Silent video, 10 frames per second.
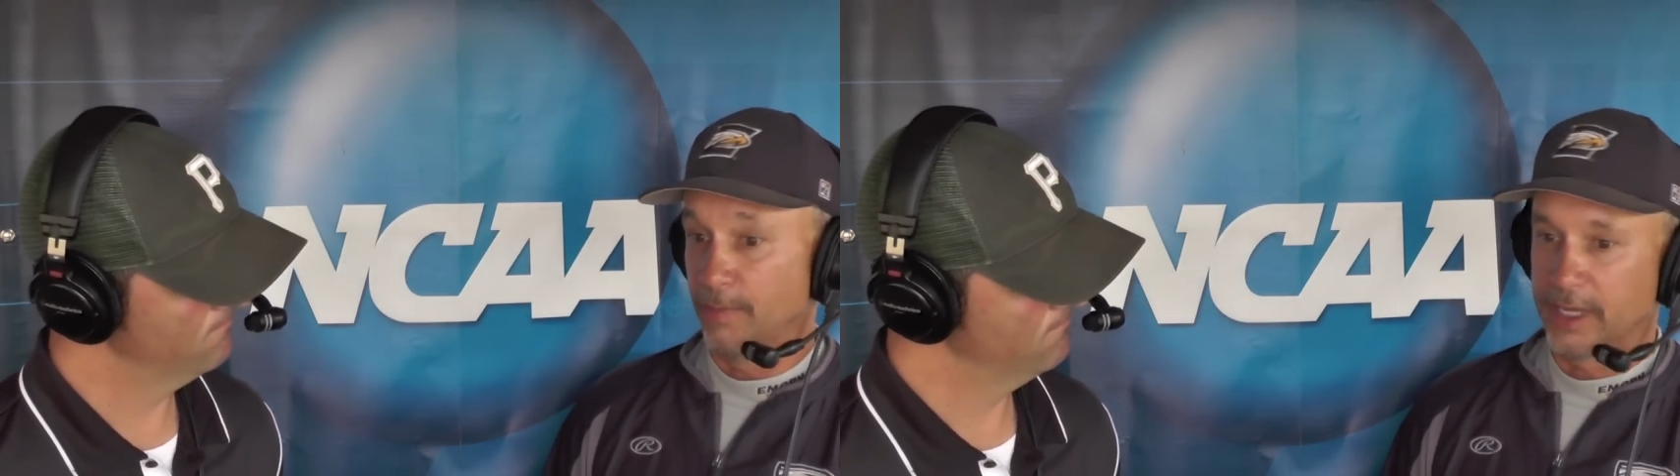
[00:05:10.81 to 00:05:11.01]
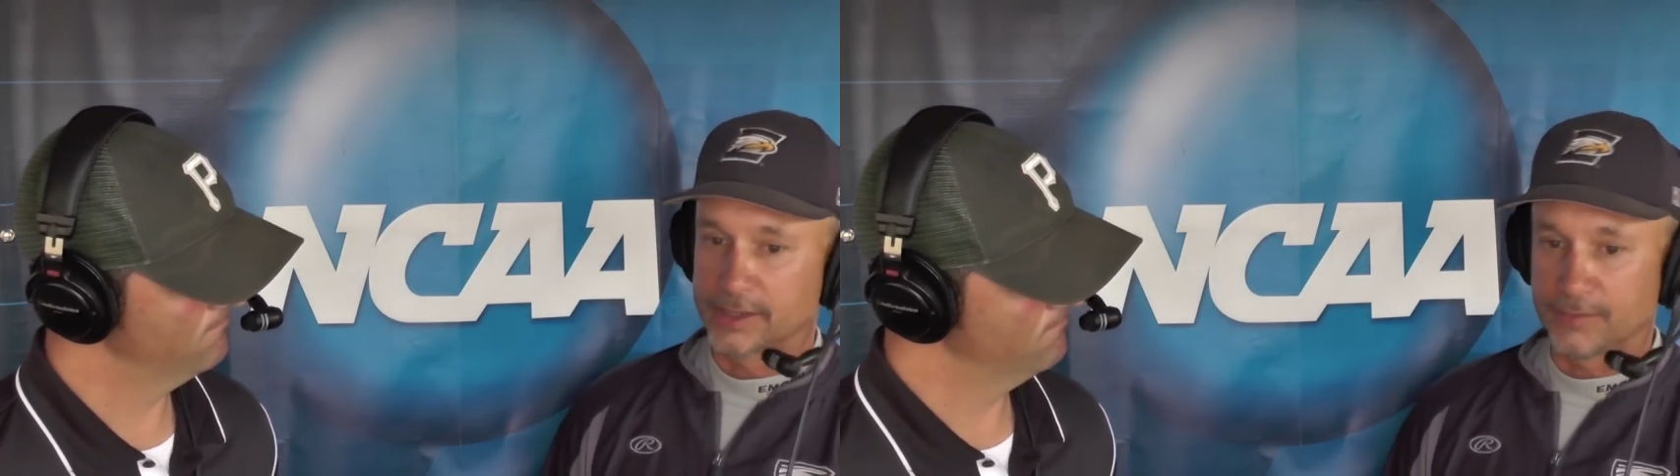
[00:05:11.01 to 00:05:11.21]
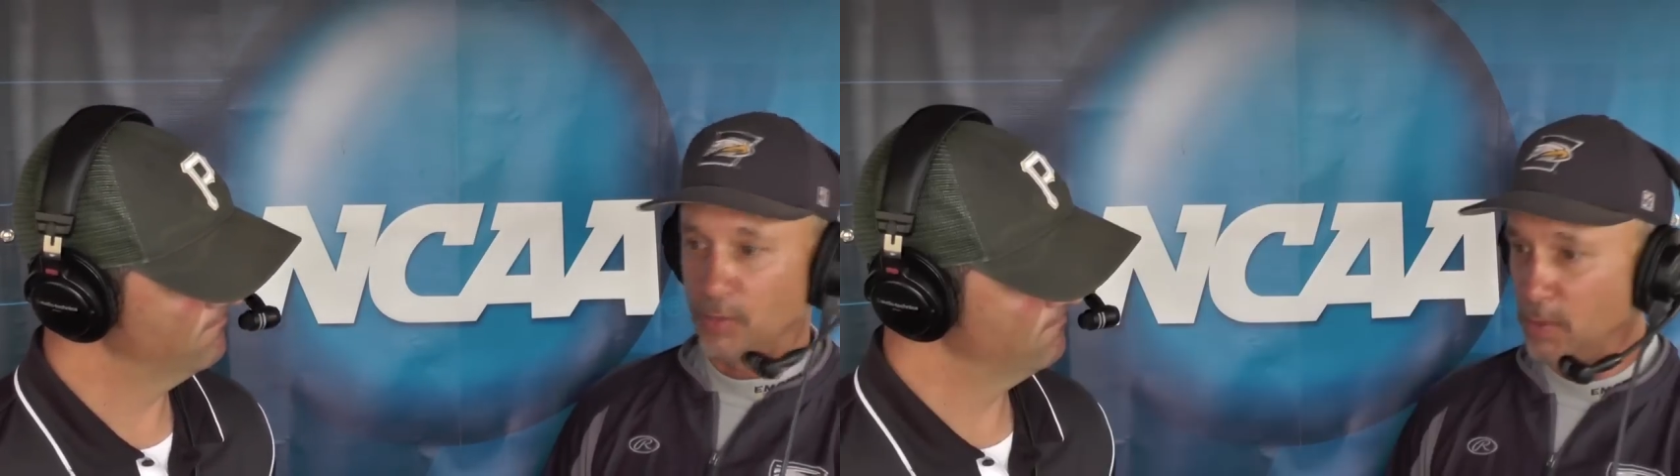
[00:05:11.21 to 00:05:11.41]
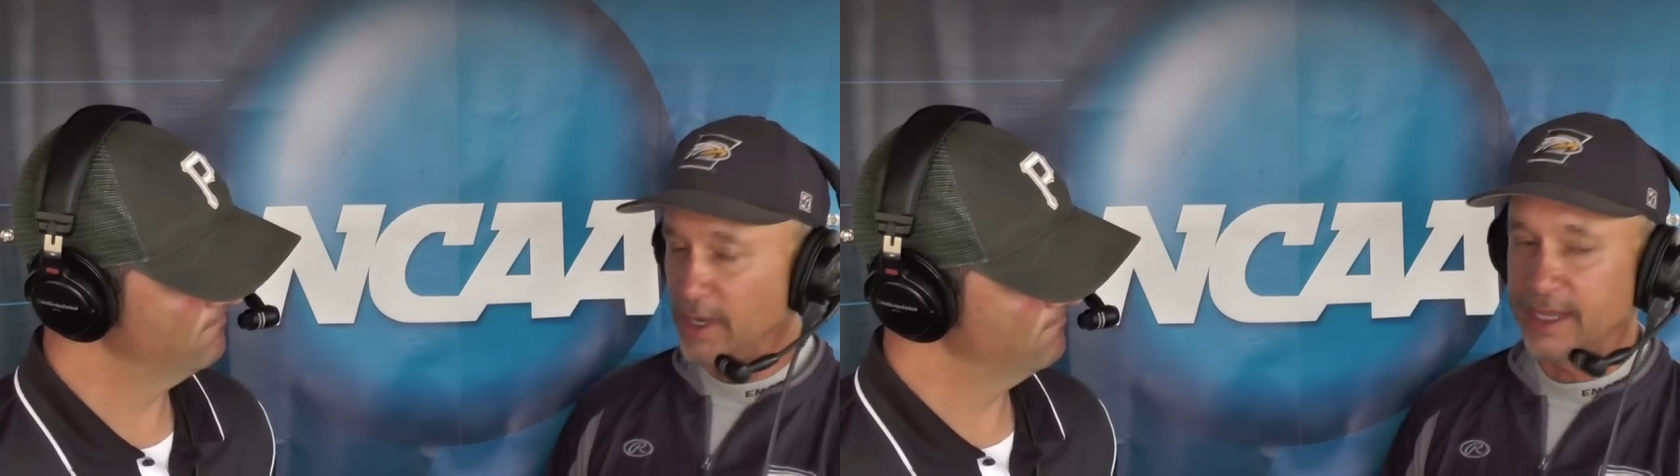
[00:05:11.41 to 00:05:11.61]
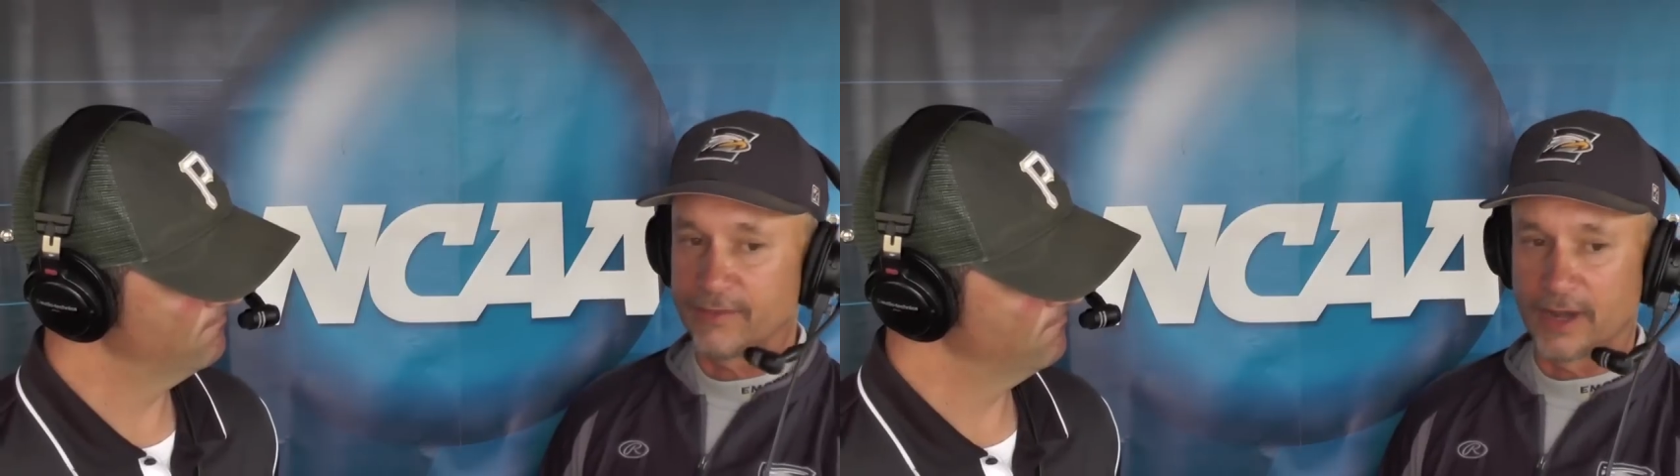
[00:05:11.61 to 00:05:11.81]
Because if we
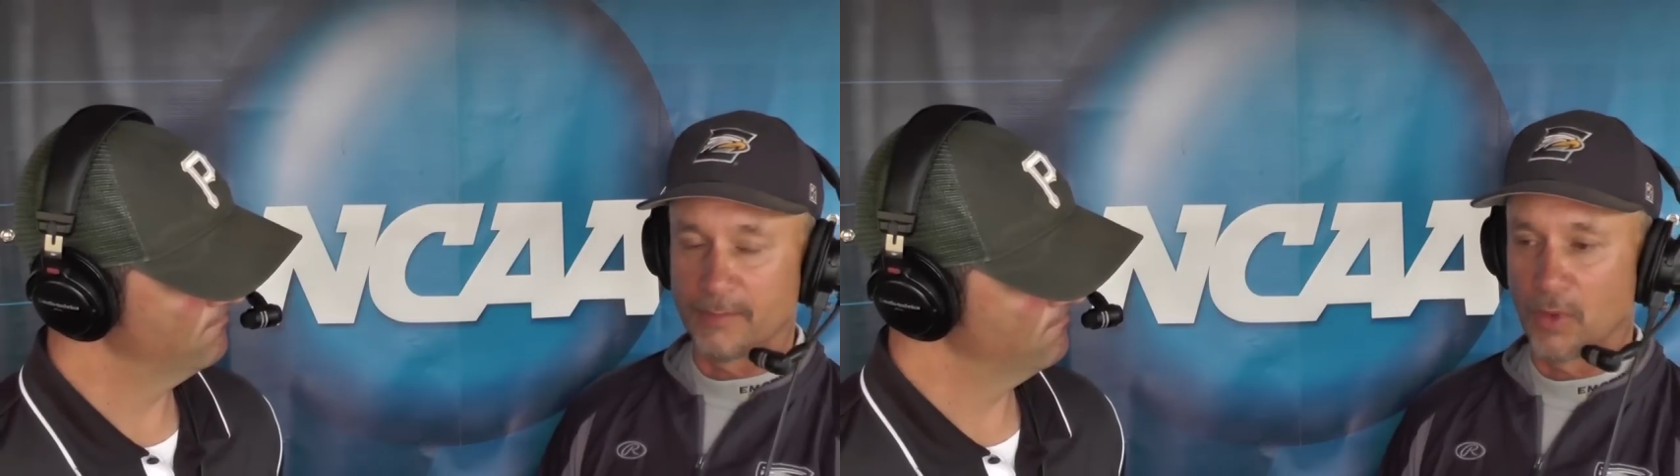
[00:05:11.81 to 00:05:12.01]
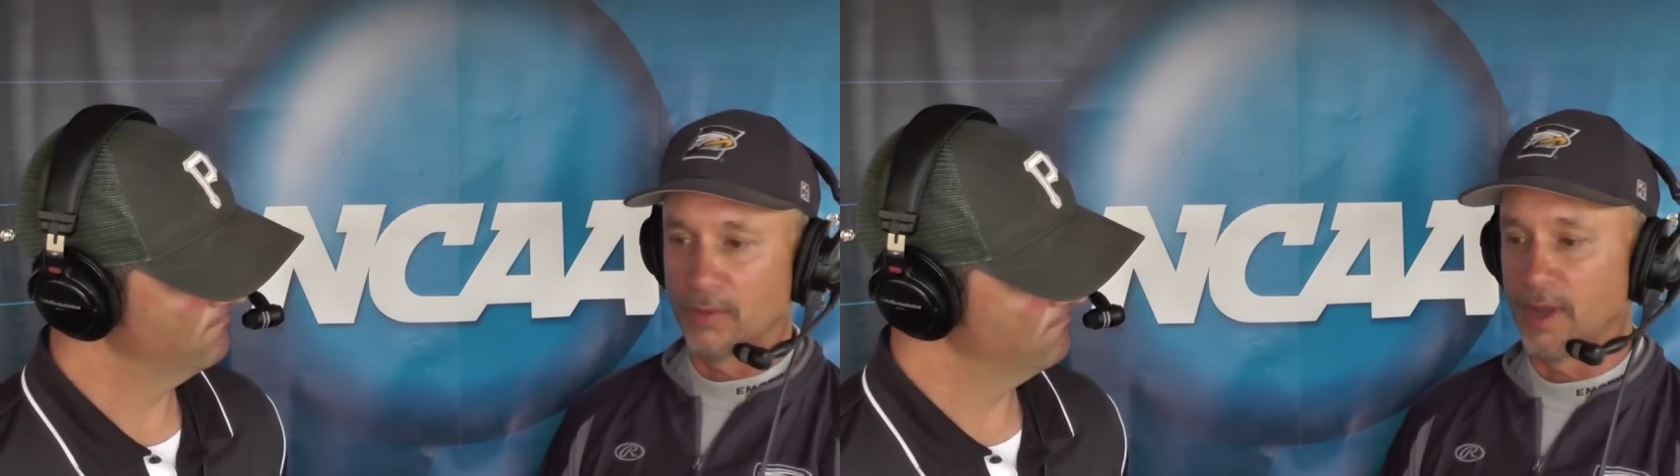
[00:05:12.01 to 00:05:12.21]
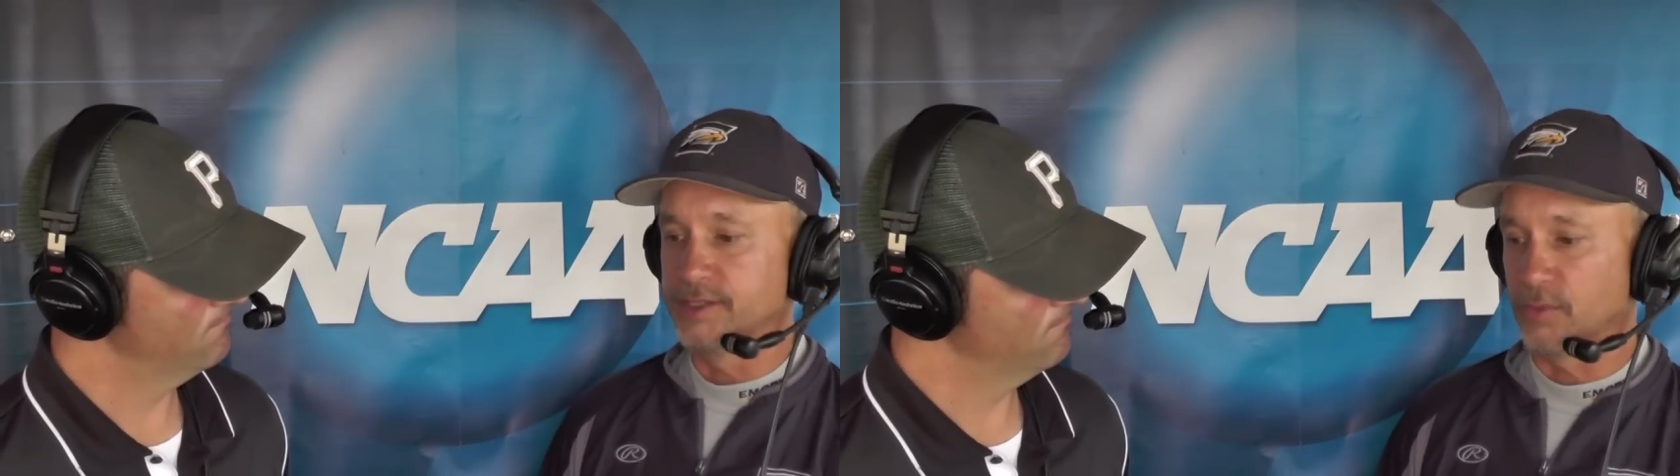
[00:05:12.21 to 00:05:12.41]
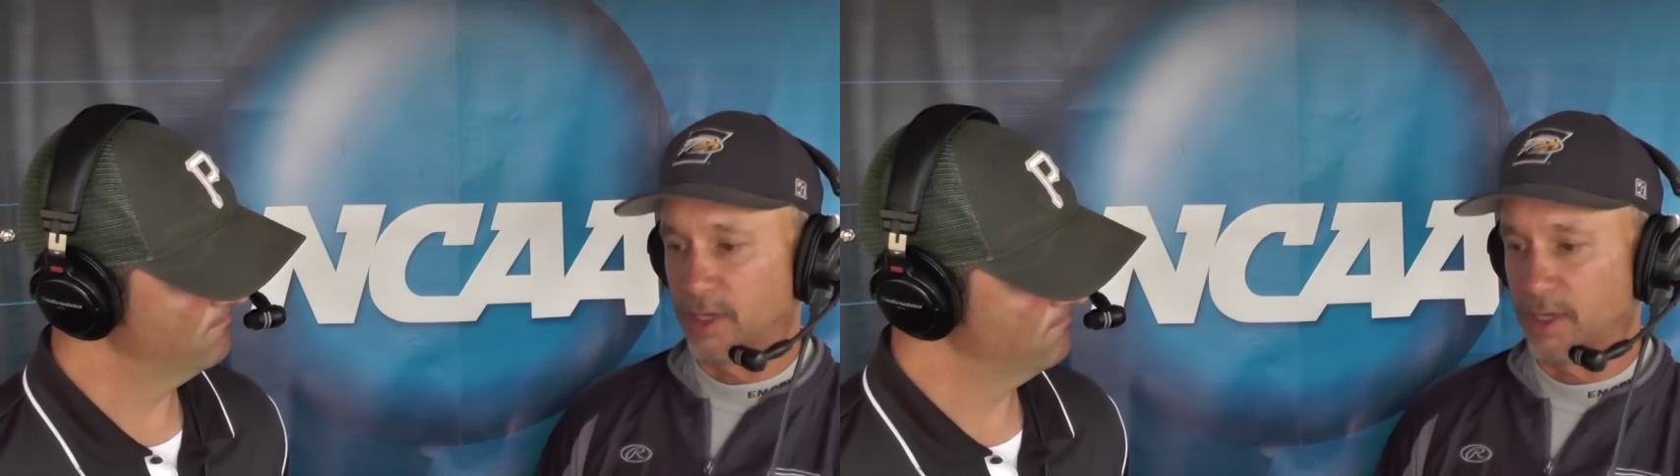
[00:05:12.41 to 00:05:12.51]
would have given up more runs,